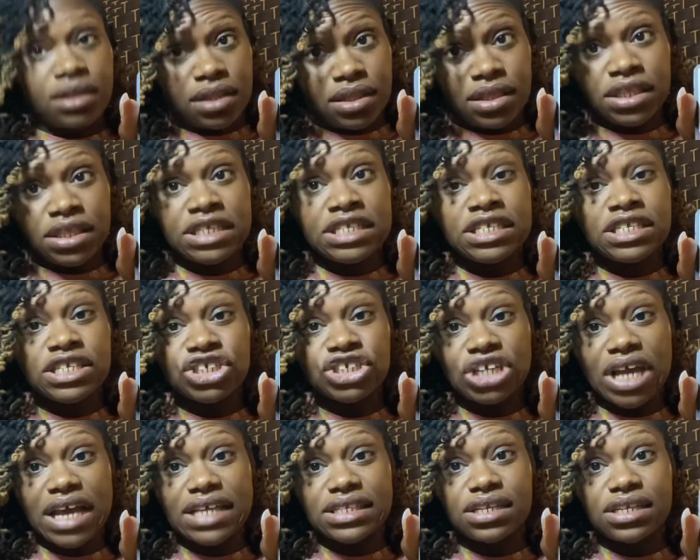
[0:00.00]
This is the
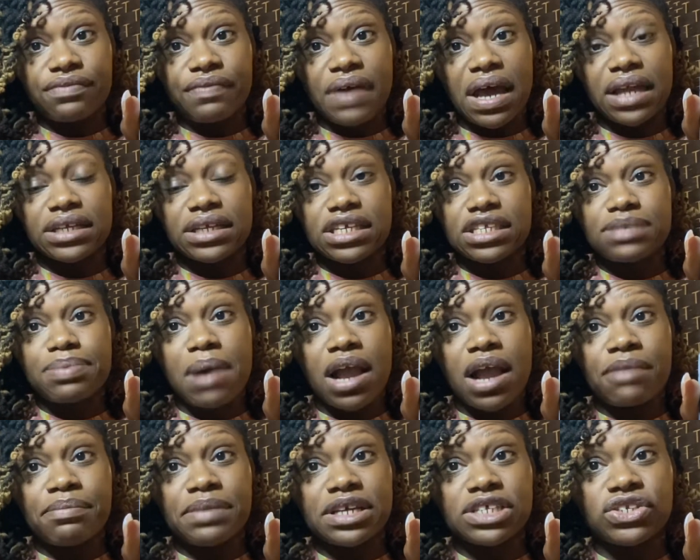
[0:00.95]
Jazzy Divinely
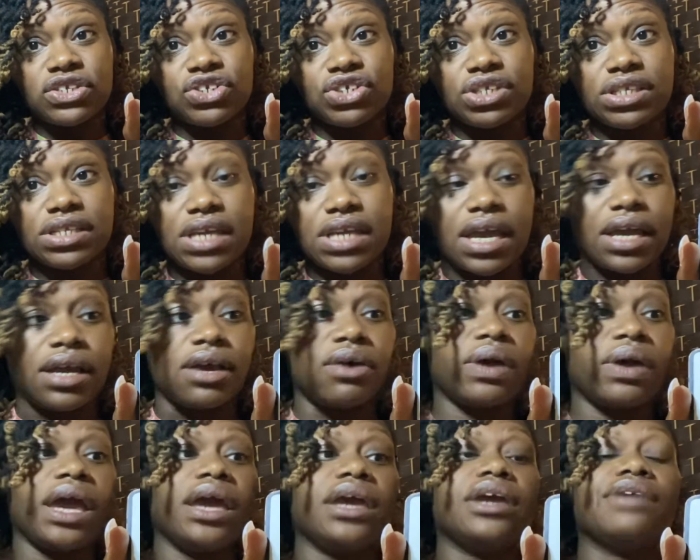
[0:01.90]
Inspired Messages deck,
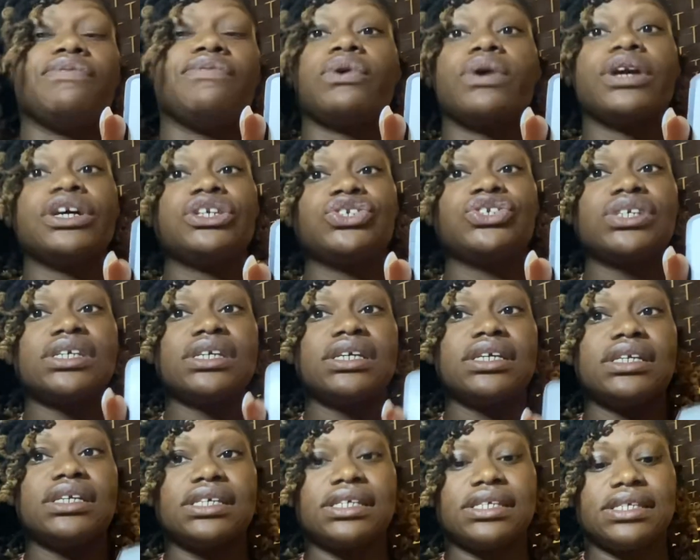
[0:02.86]
okay? If you're interested
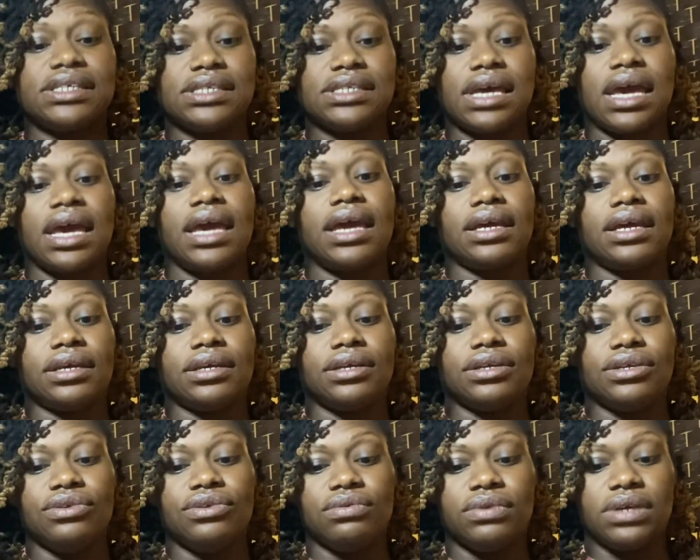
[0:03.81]
in this deck,
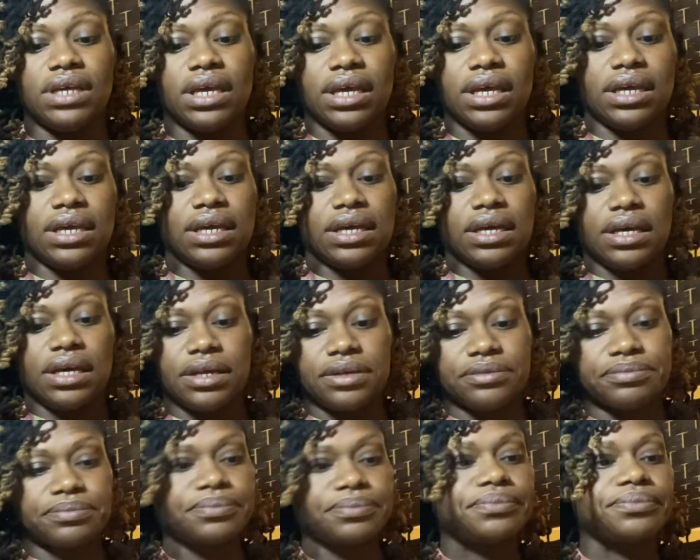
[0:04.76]
you
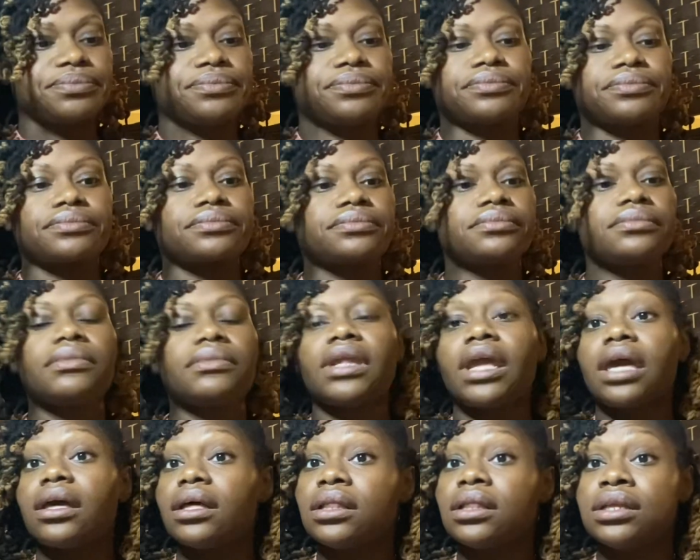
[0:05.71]
can
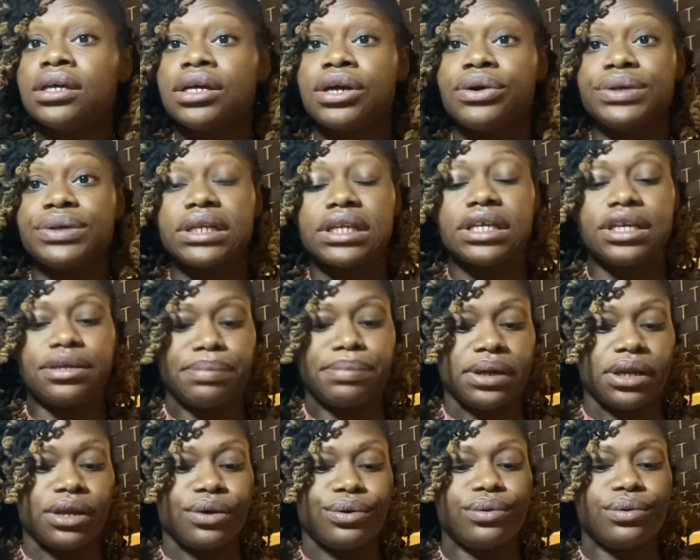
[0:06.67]
click on the link
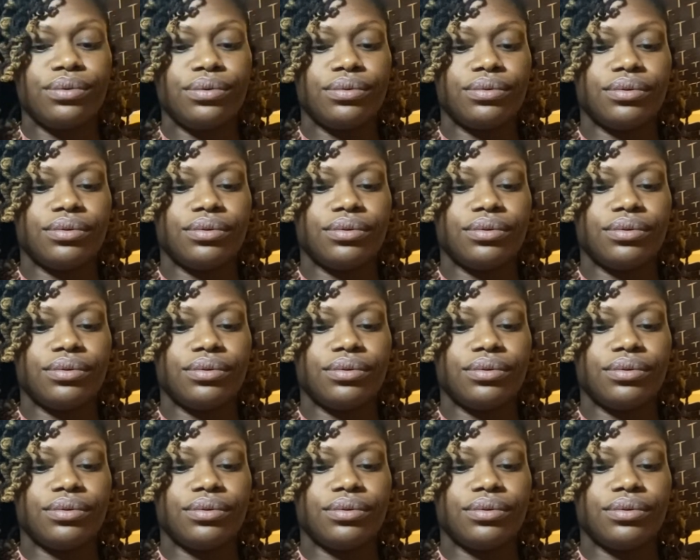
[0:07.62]
below